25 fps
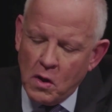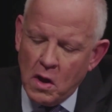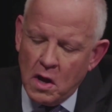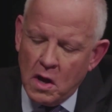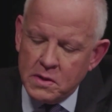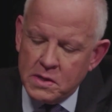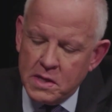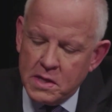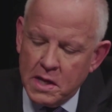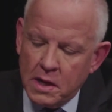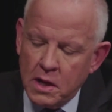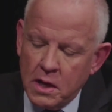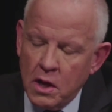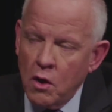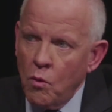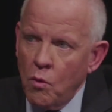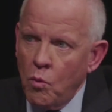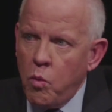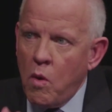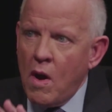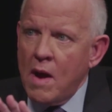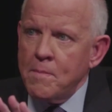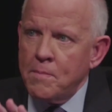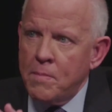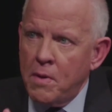content.
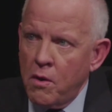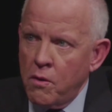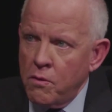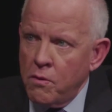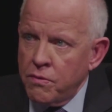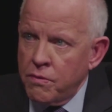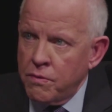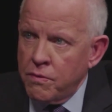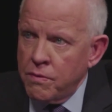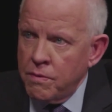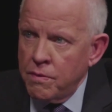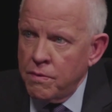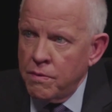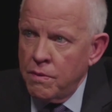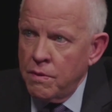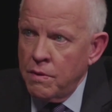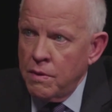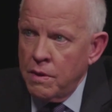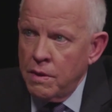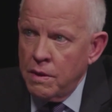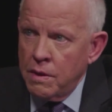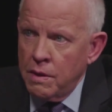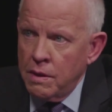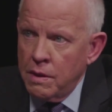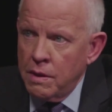Why both?
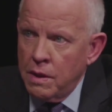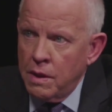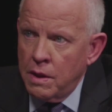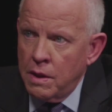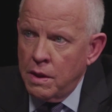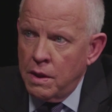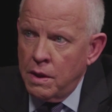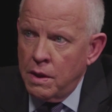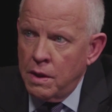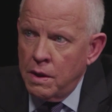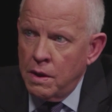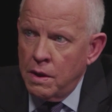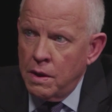Um,